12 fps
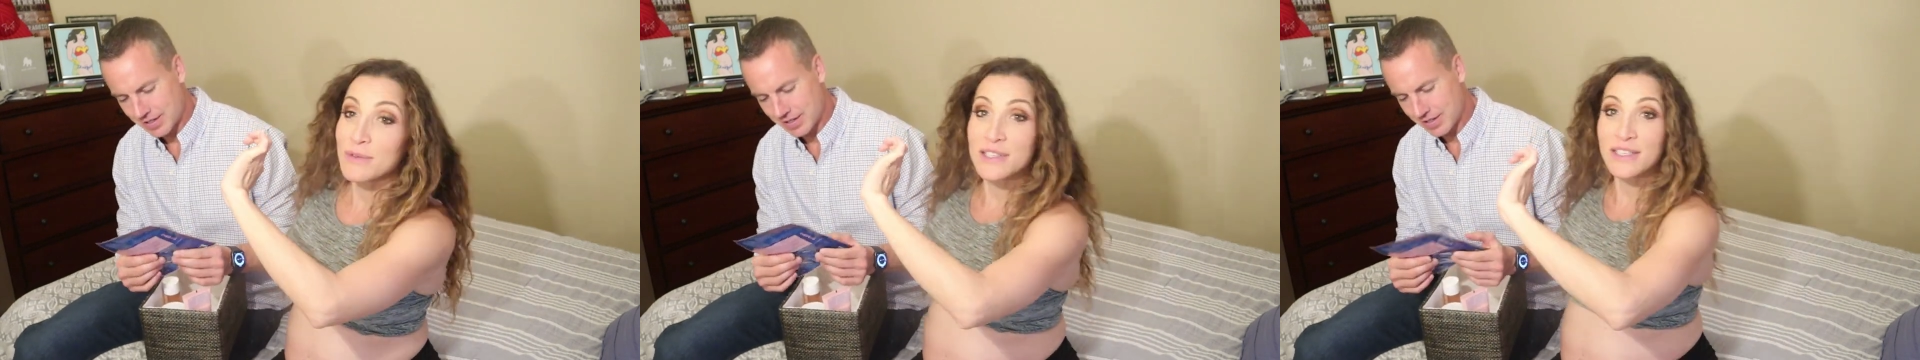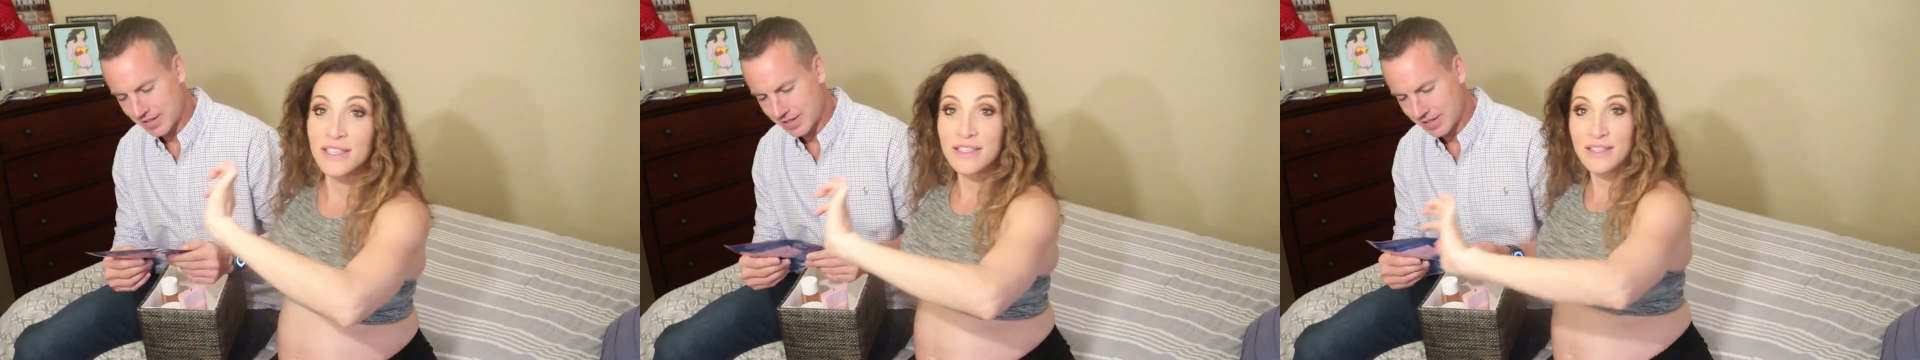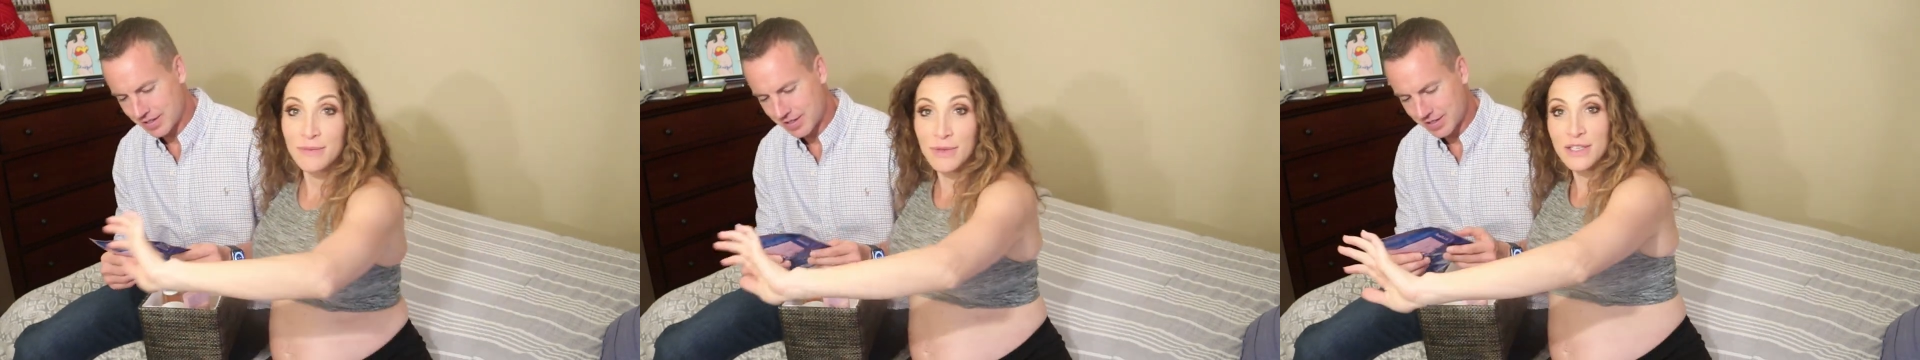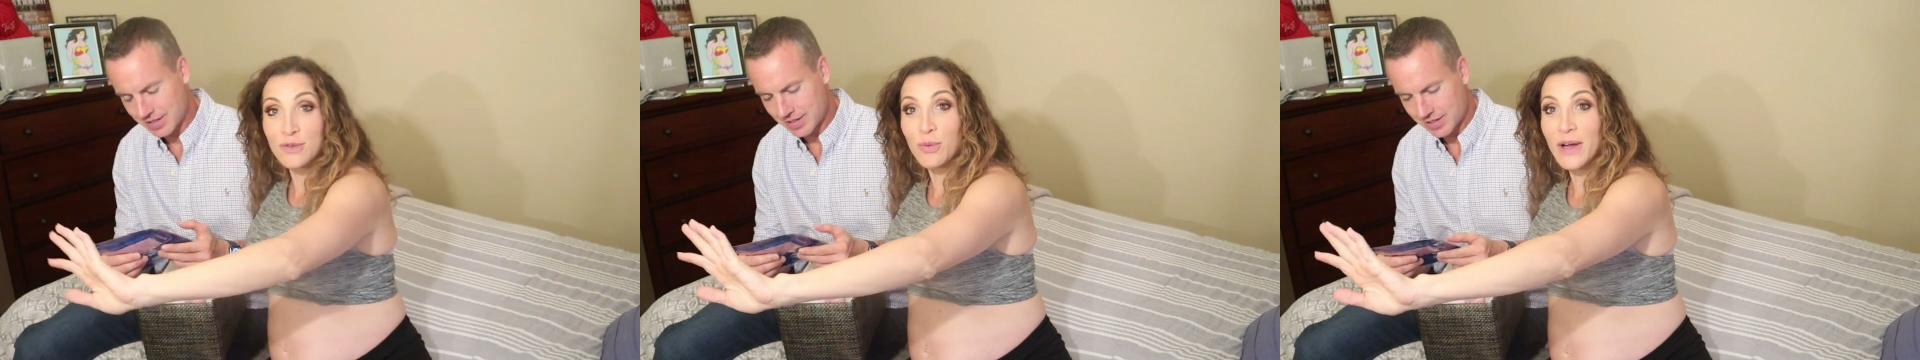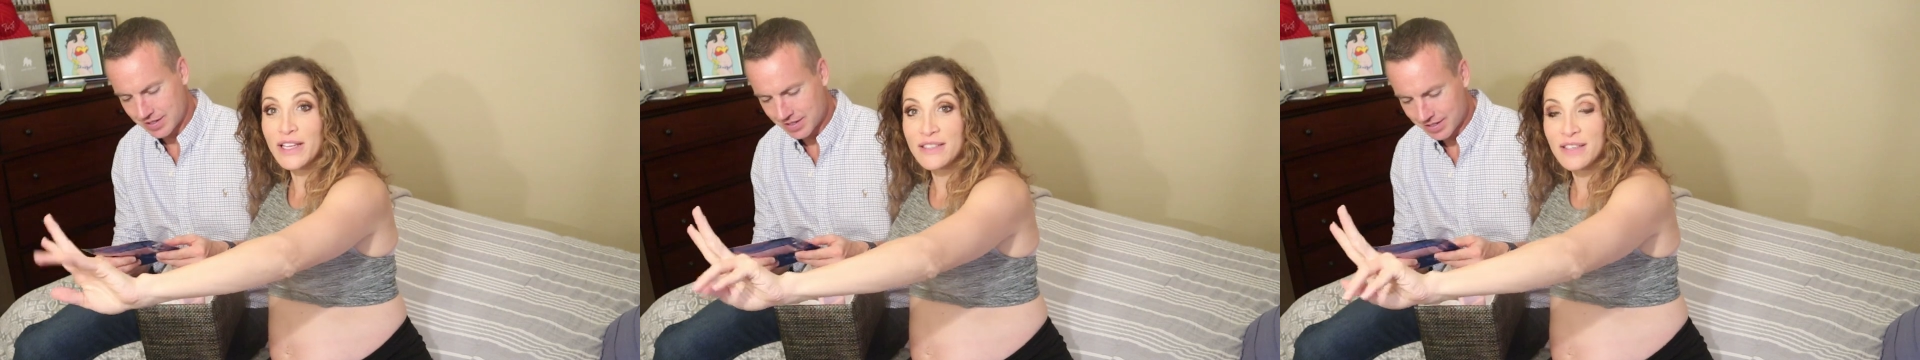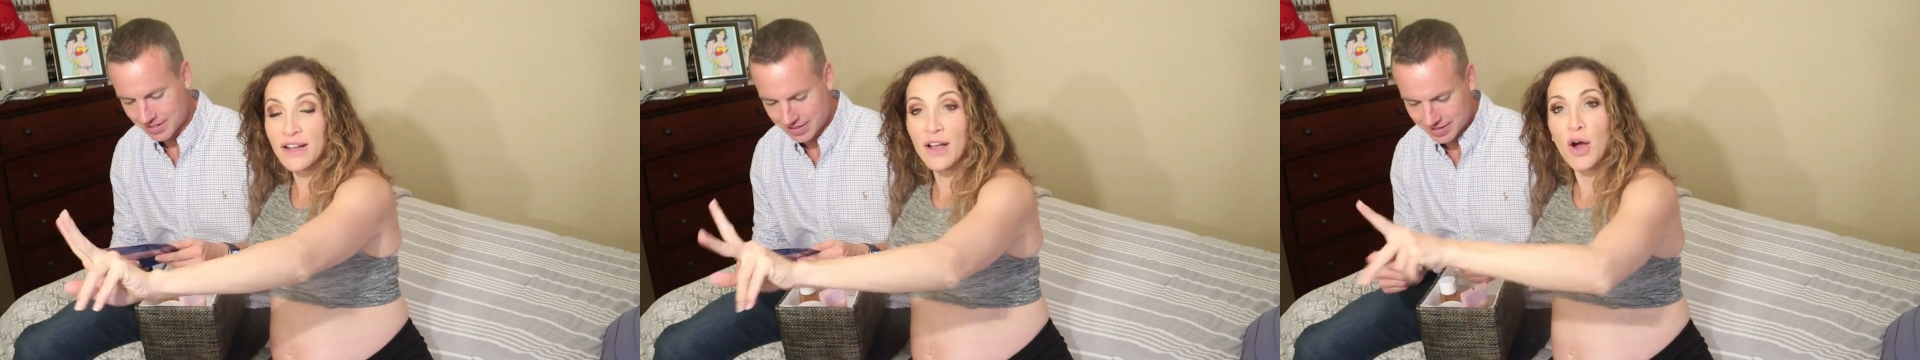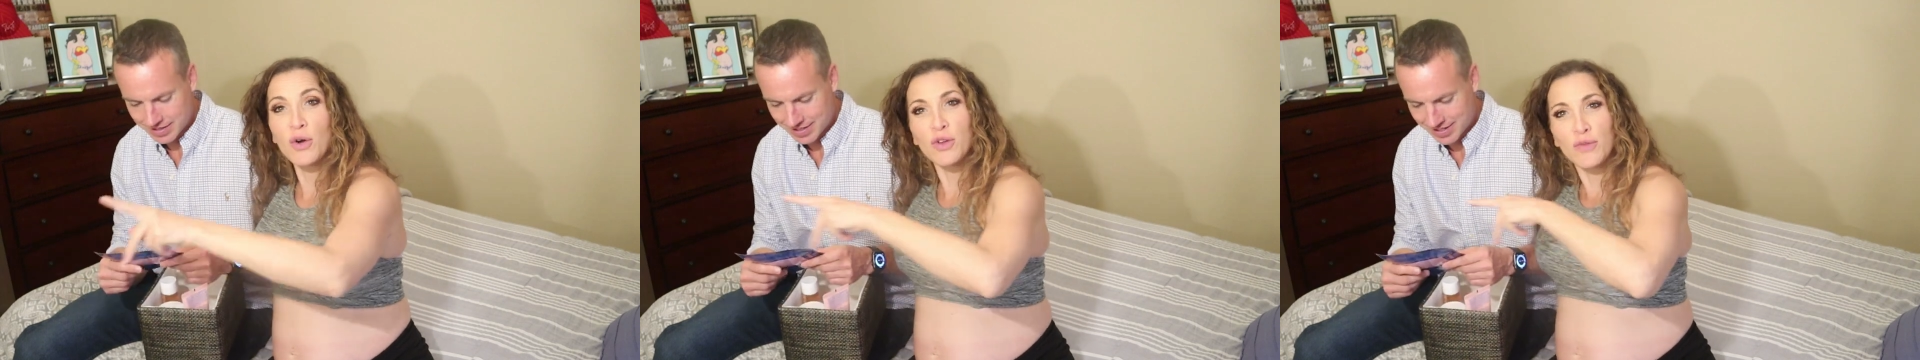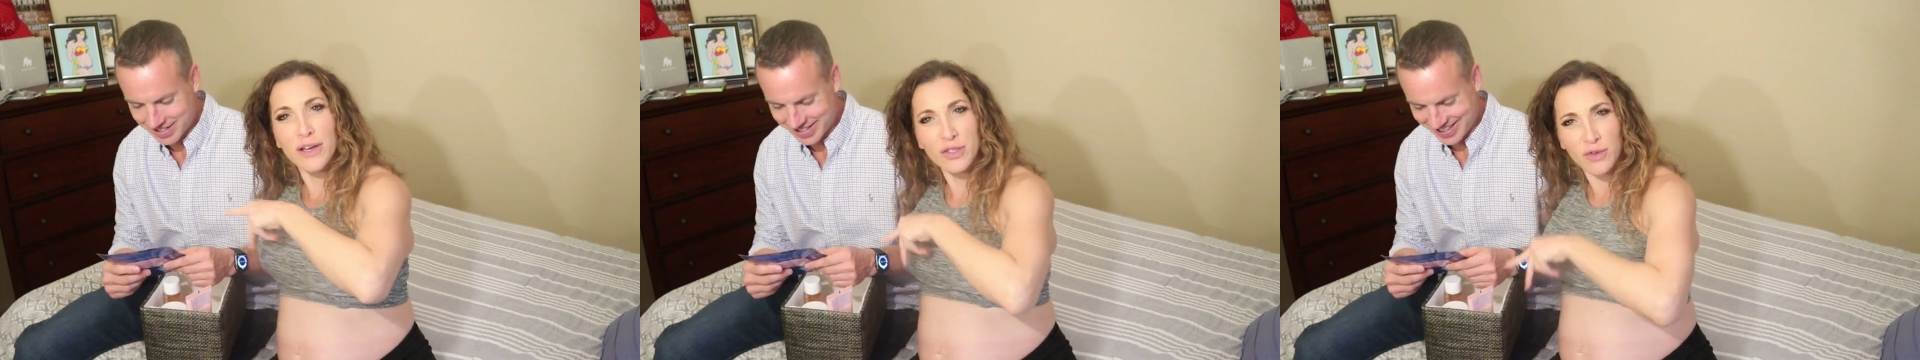Speaker 1: was teasing me twice tonight.
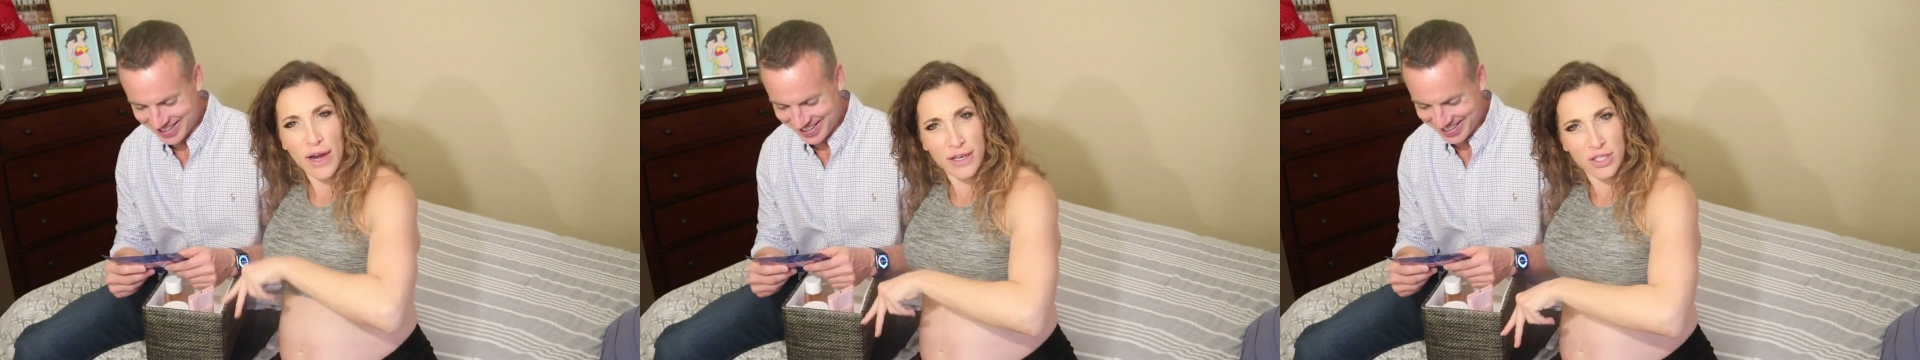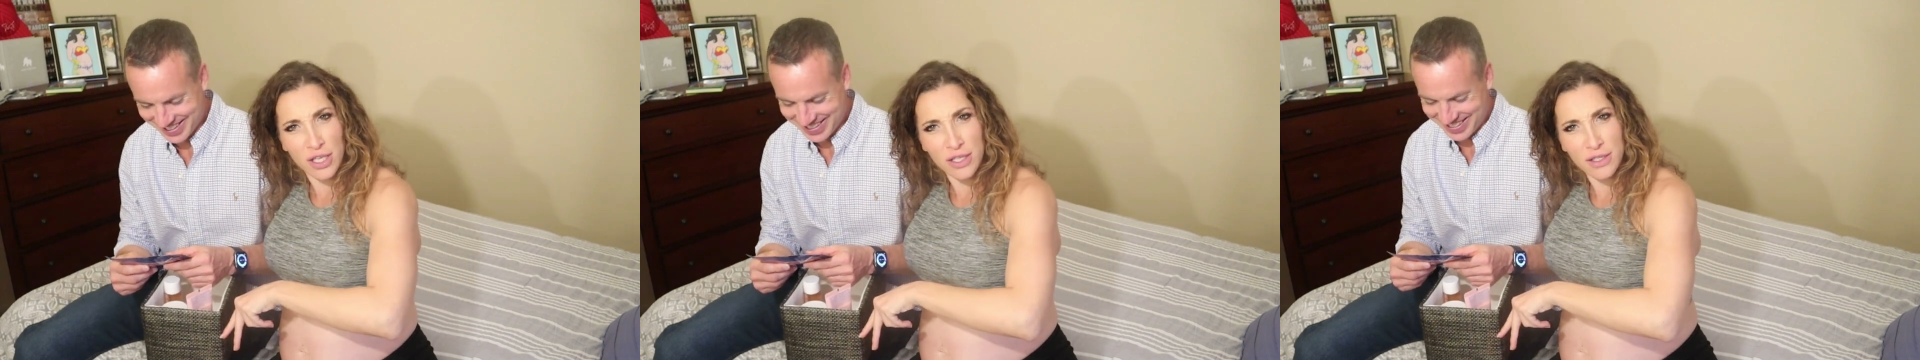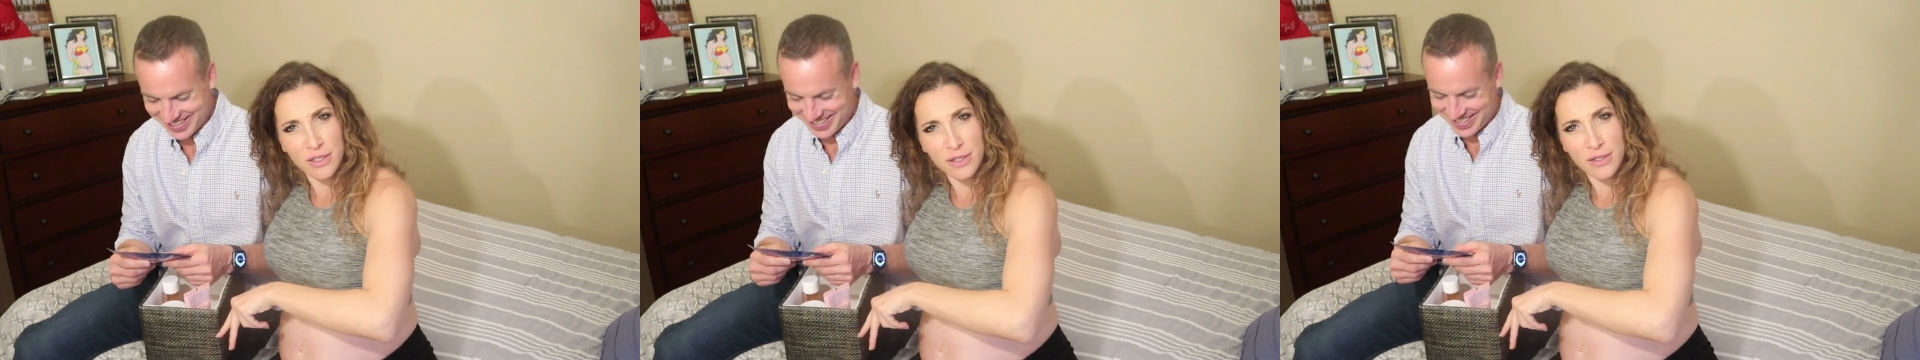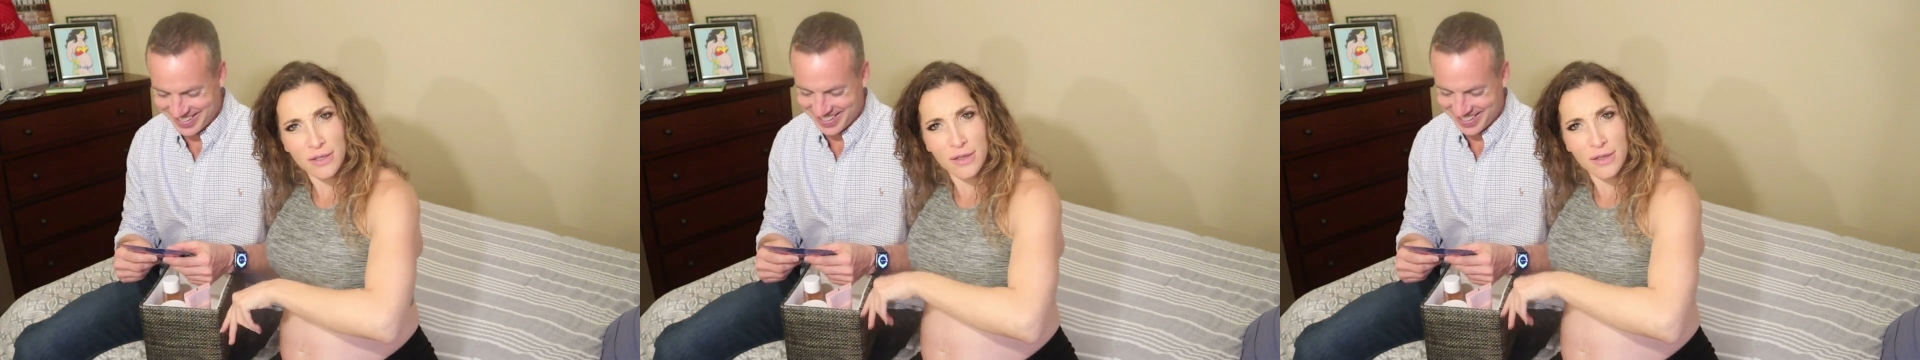Oh, you read directions?